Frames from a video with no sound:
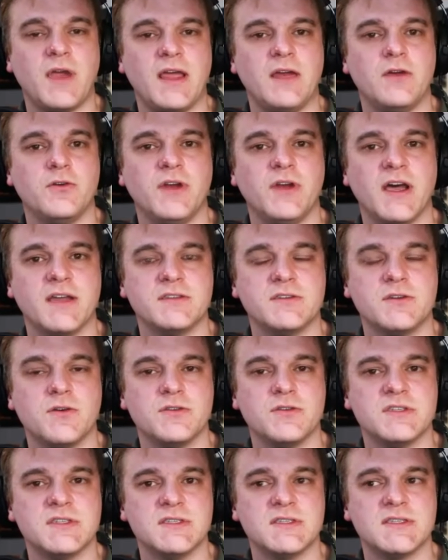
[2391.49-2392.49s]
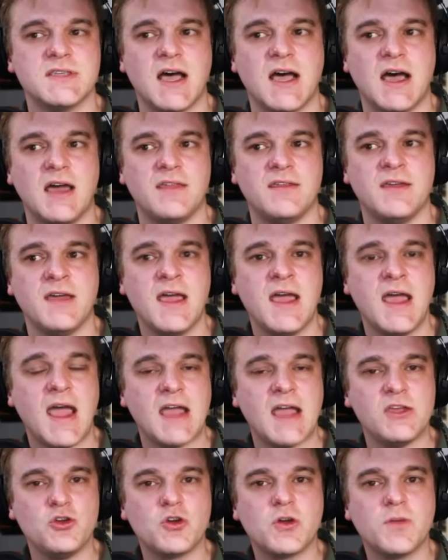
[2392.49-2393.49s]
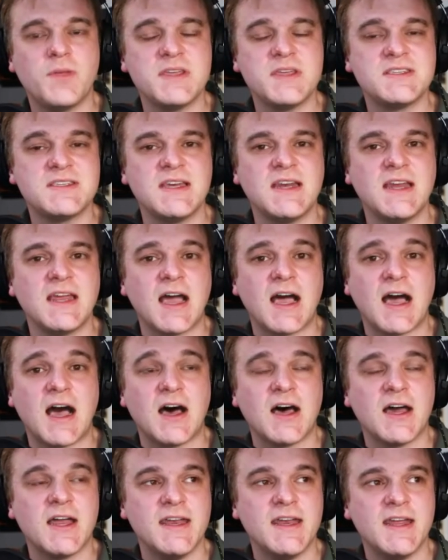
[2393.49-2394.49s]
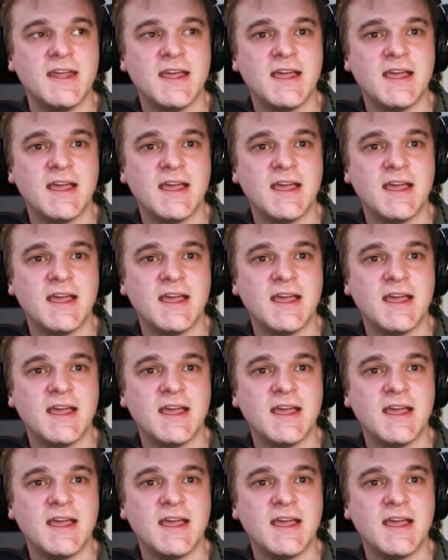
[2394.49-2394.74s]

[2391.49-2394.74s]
eight or nine turns in Scythe, and you could be sitting on